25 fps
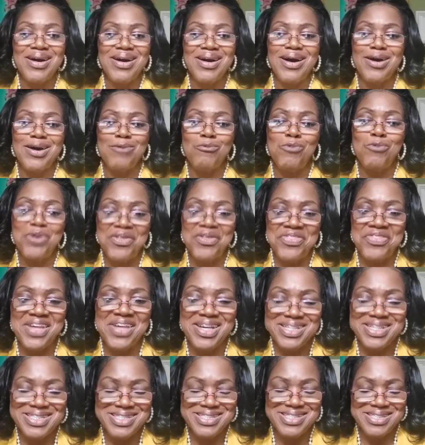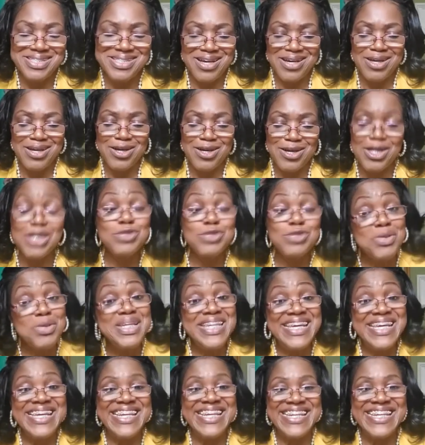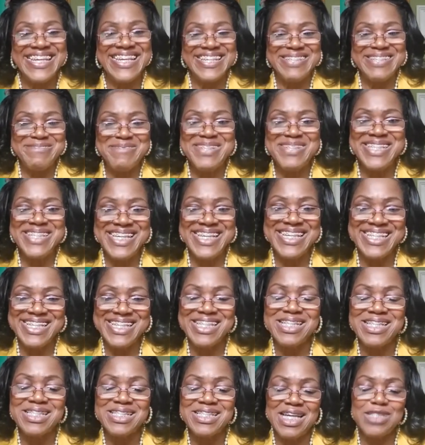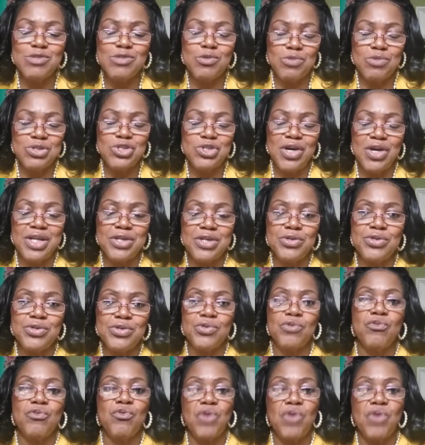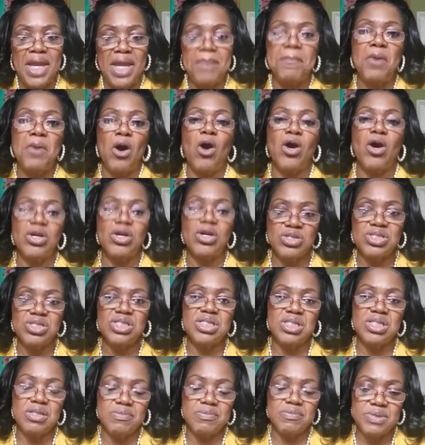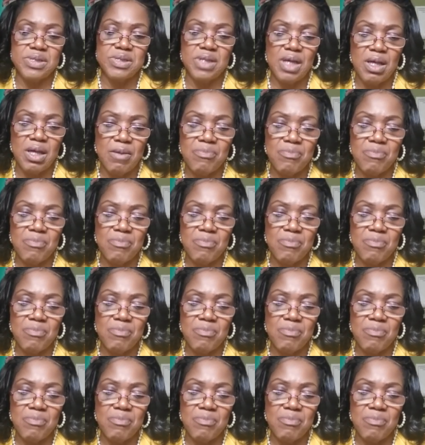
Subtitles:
with us, because we needed it. We needed it. And that's what we're trying to do, create partnerships.